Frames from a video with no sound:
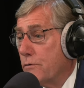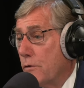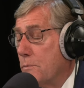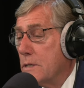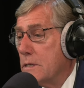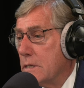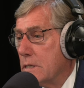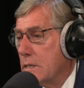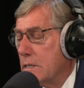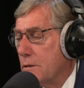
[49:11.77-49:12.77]
for
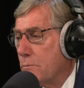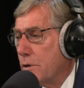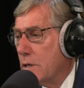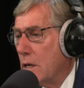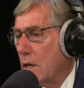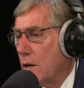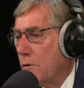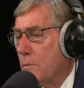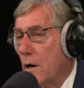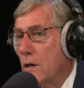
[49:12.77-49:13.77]
businesses in
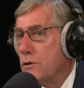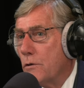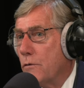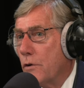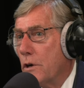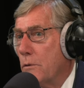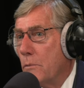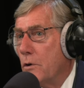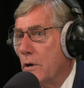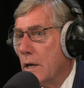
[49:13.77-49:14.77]
particular, but also for
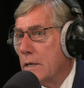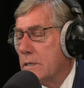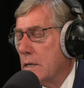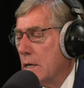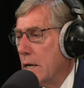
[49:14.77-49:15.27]
communities.